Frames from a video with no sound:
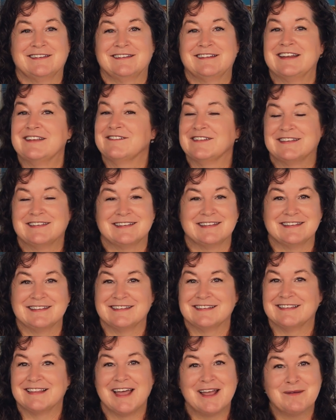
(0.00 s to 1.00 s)

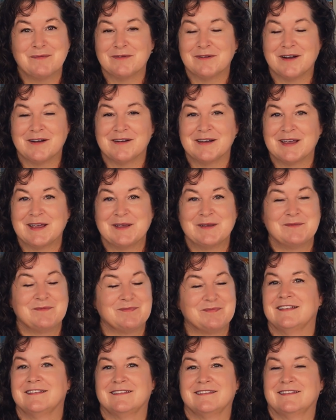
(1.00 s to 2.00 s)
Stevenson's Library,
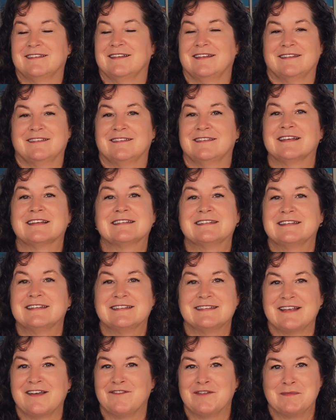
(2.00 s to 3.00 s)
it's 6 to
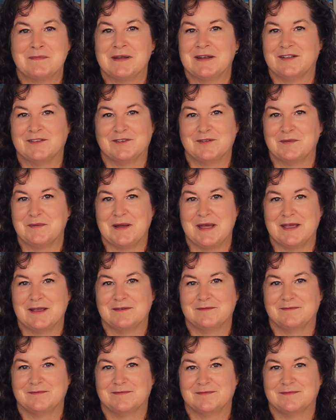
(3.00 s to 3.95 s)
7 minutes away.